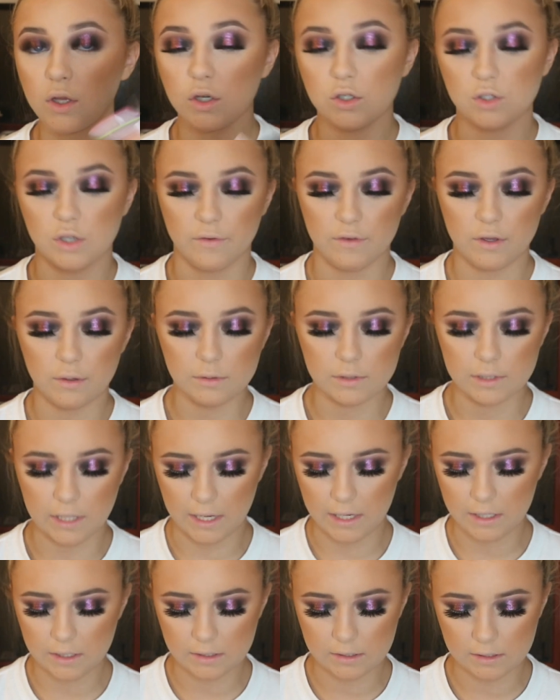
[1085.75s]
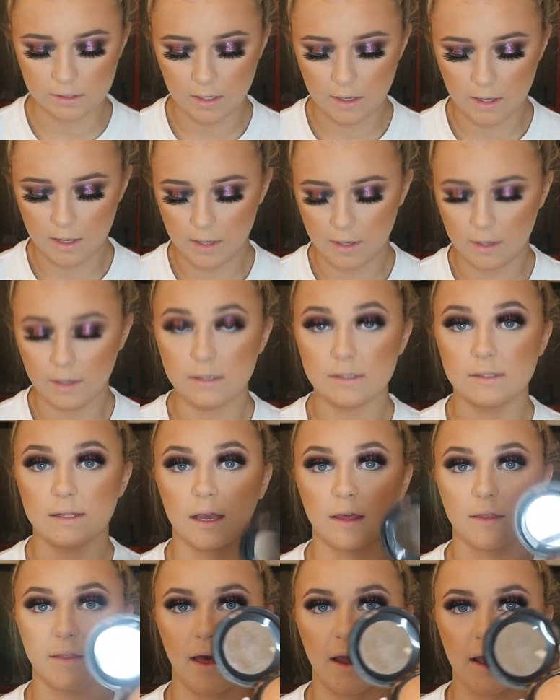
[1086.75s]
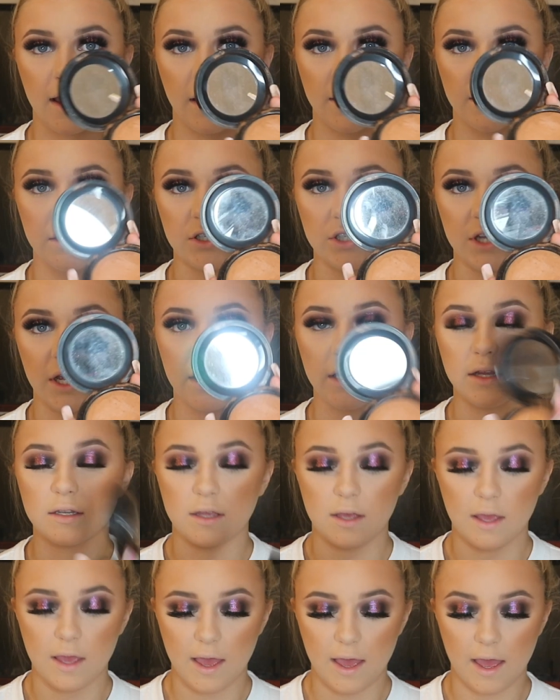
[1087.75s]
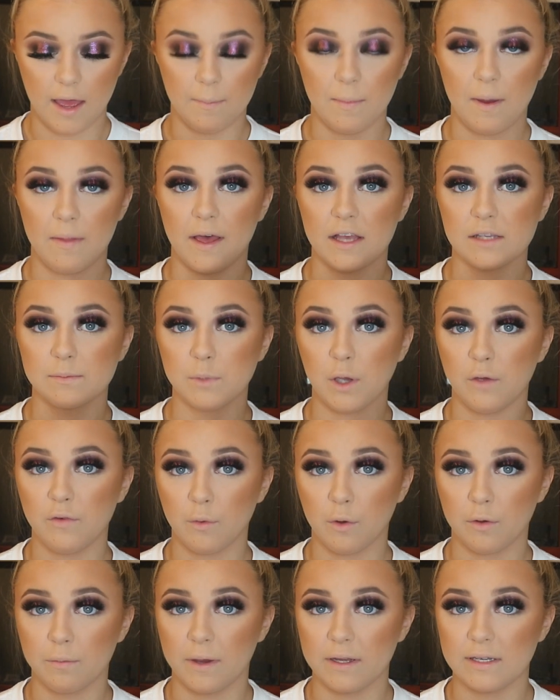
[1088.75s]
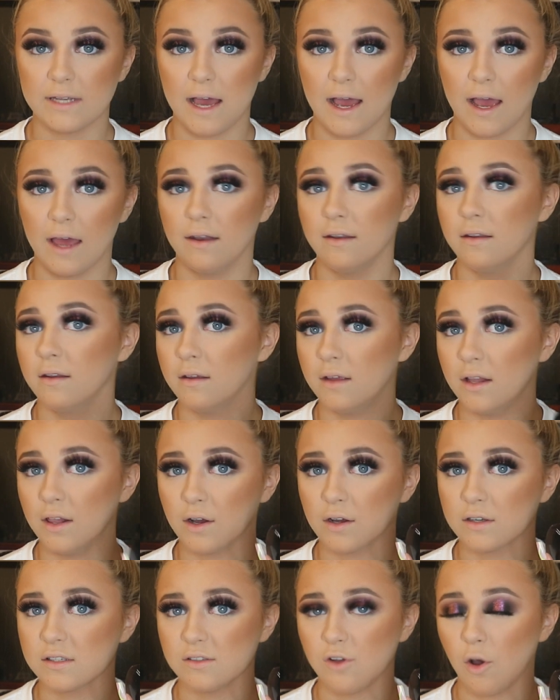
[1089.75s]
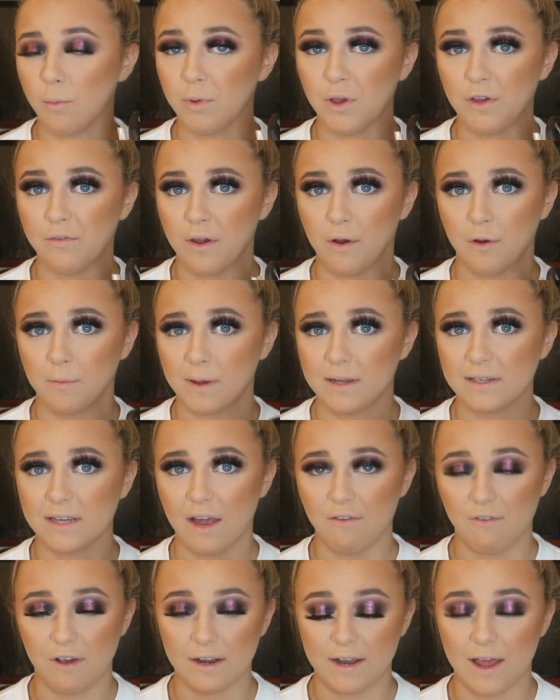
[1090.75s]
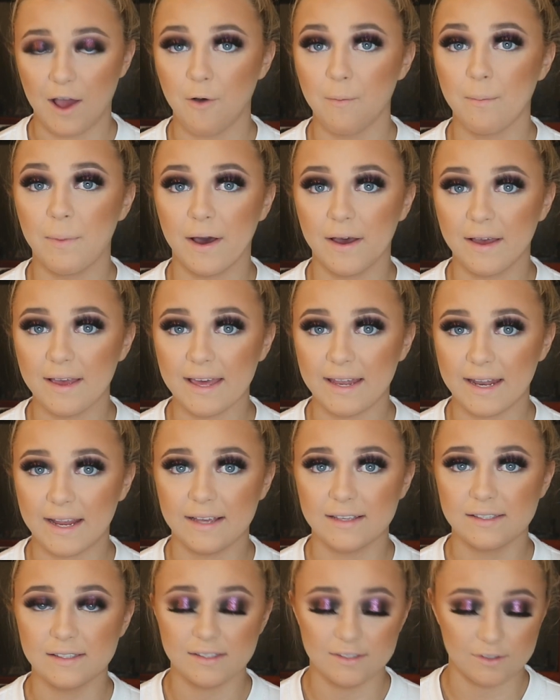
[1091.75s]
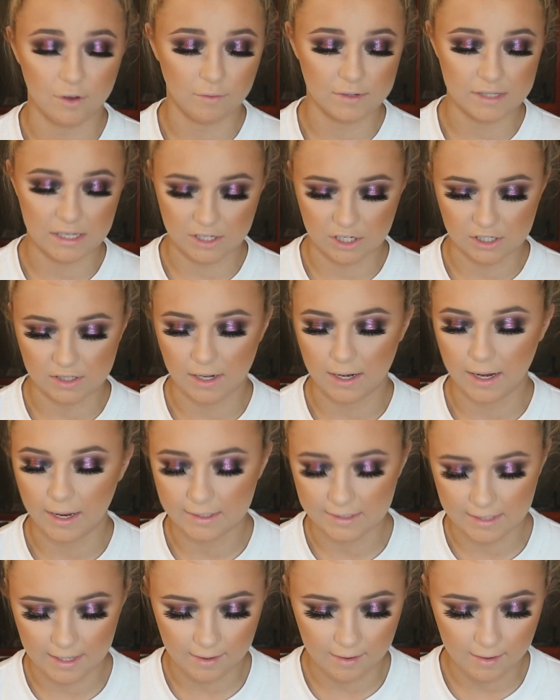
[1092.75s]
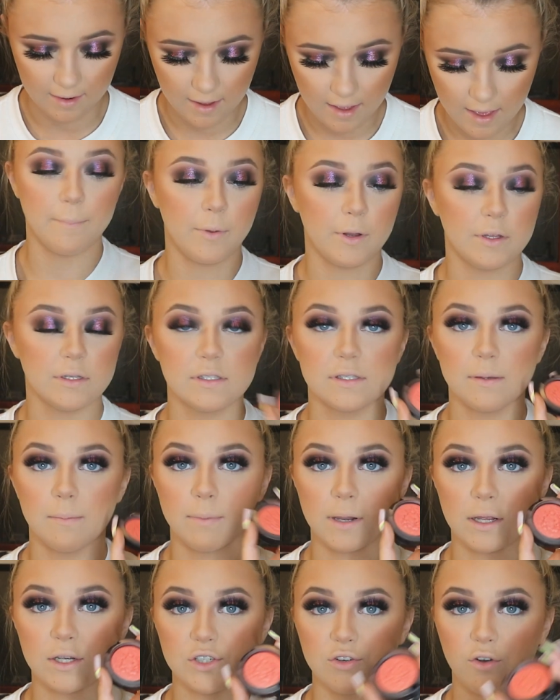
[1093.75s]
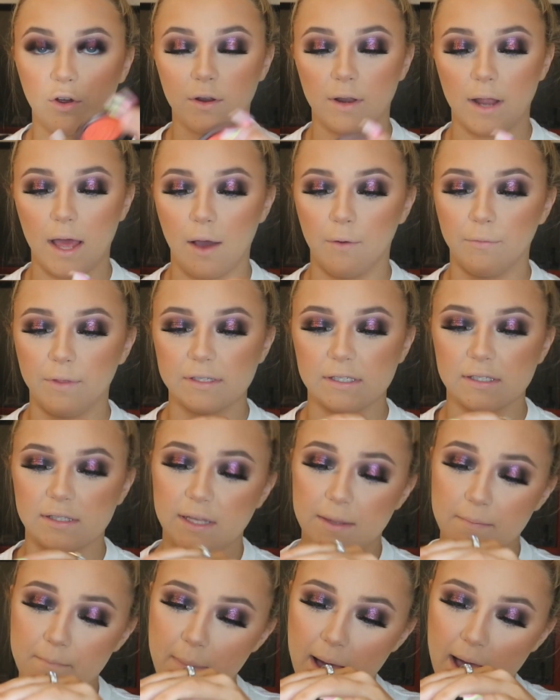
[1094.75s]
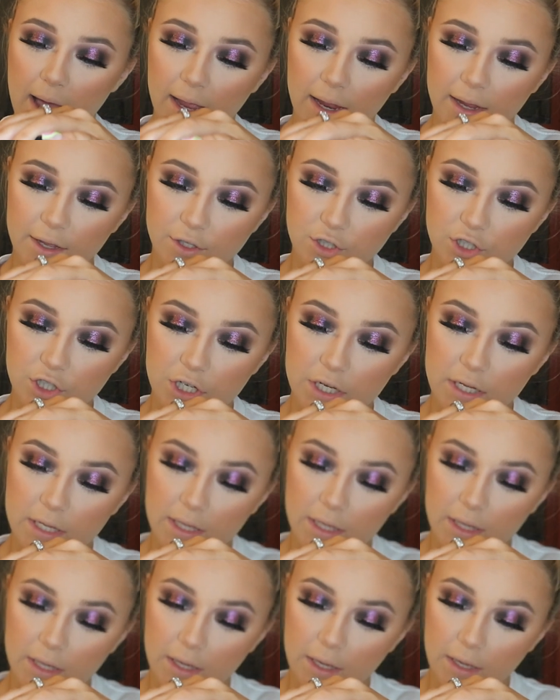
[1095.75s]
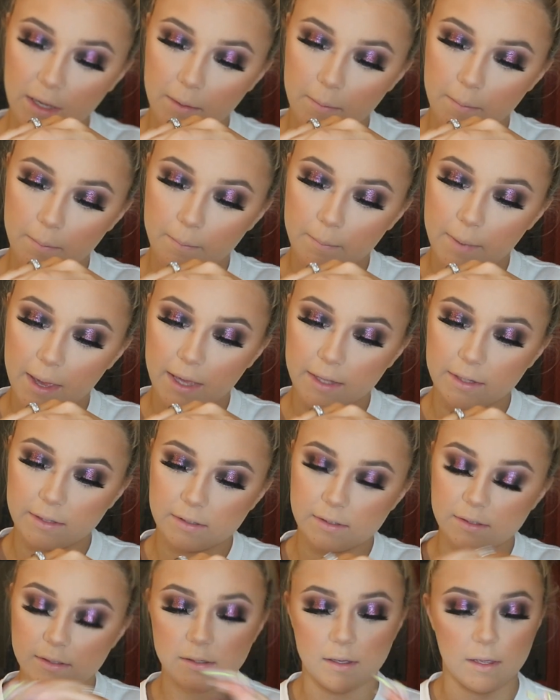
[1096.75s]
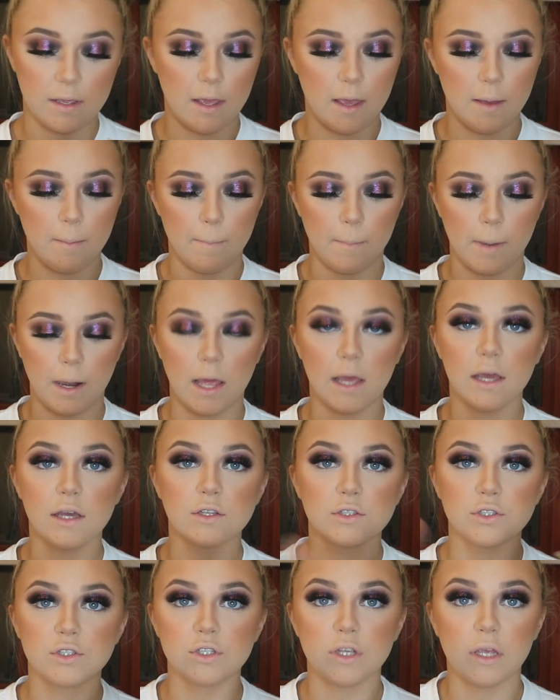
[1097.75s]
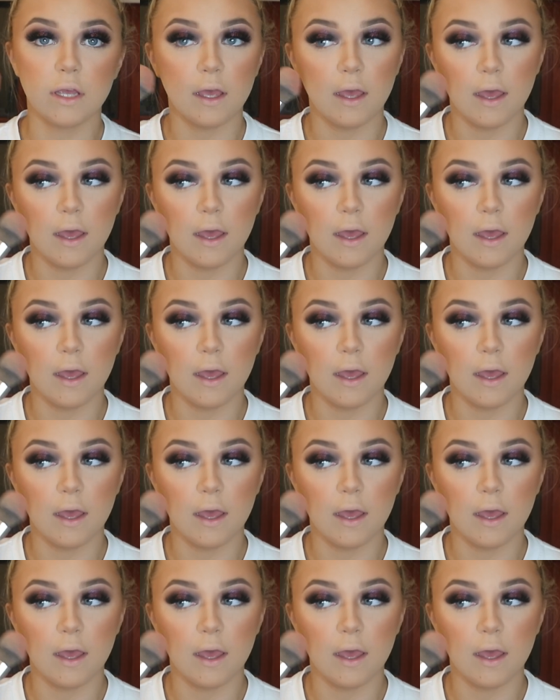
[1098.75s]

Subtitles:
So I've used this, it's like that kind of shade. And that's perfect with my tan. It looks not perfect with my tan right now, but it is, obviously just the lighting. I'm putting some blusher on now. This is the MAC Cheeky Bits Blush.